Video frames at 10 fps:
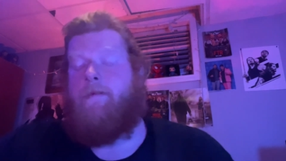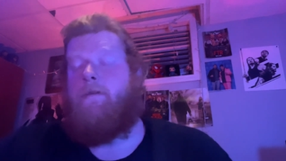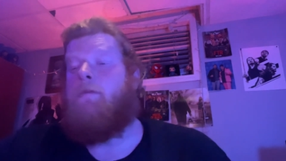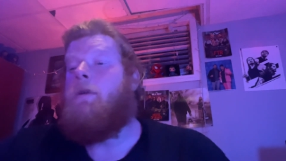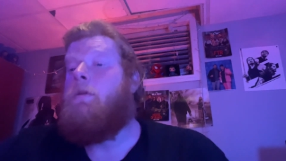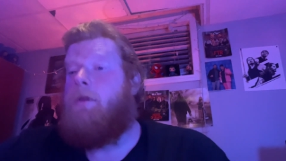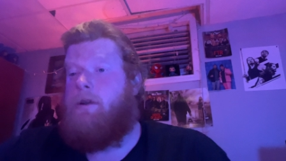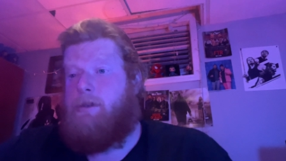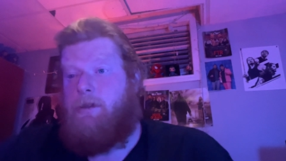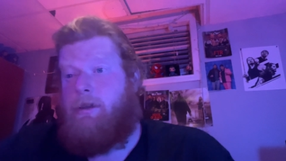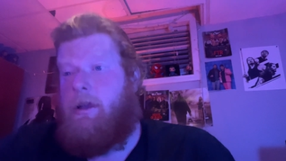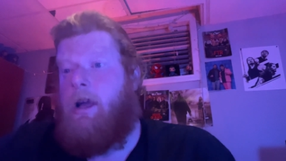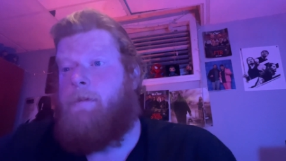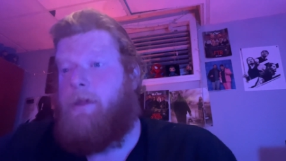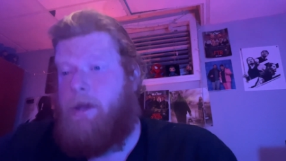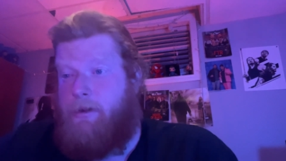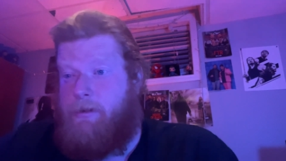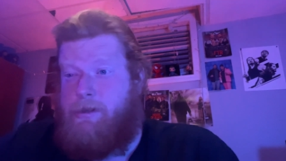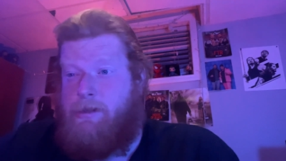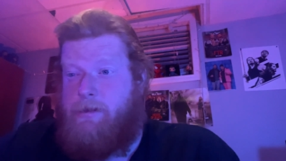For me personally, Kamala
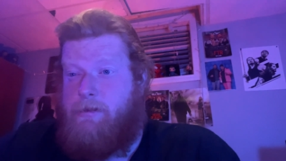Harris.